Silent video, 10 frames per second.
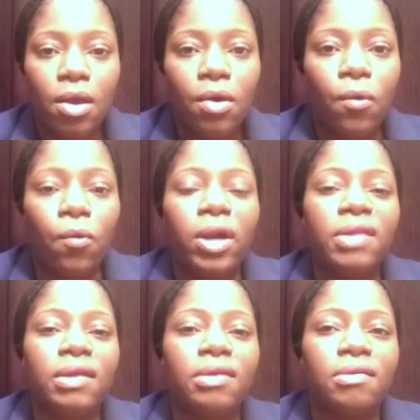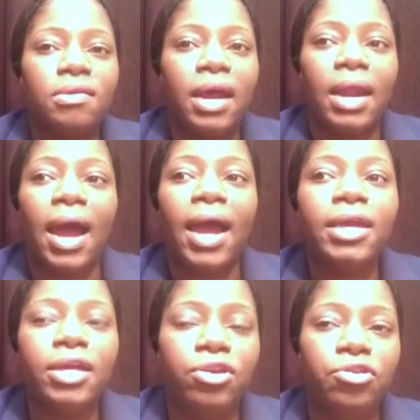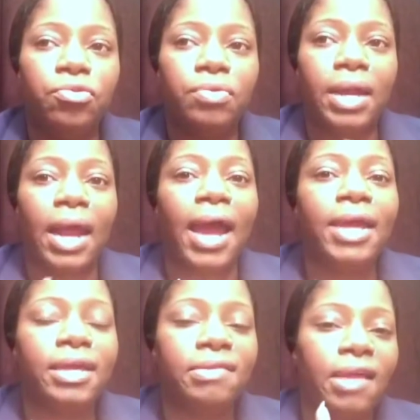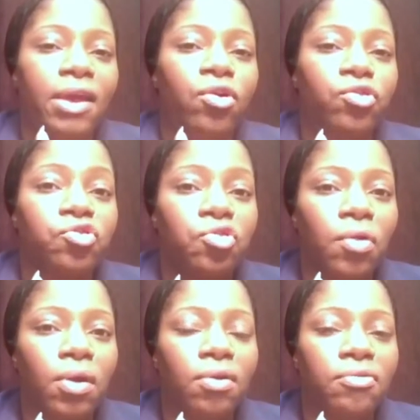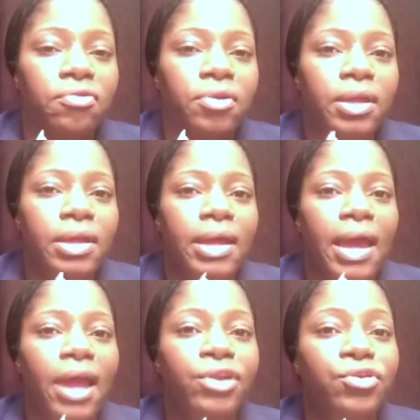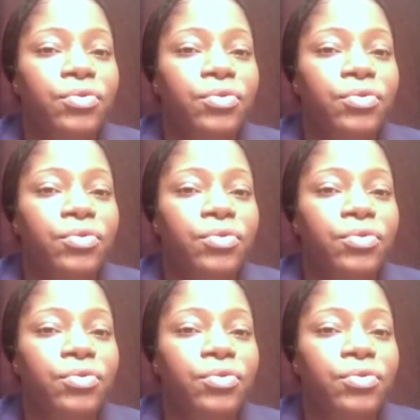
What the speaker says: What is it that I can do, that I can take control of and do